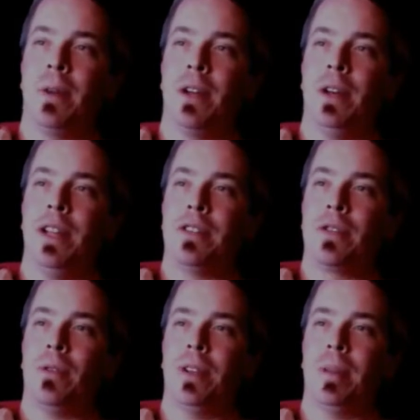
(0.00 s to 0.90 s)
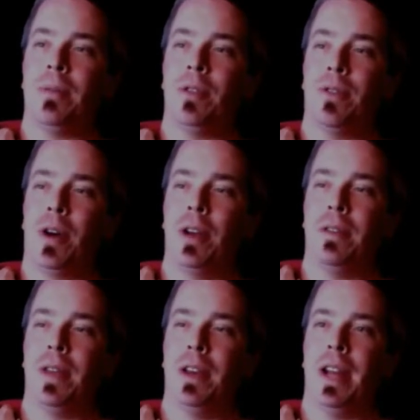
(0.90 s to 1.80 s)
When you get scrolled up so far, you think
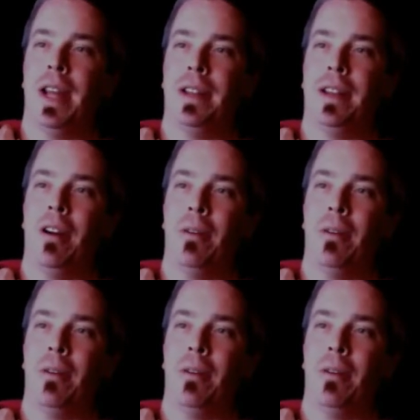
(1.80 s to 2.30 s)
you could hit the arrow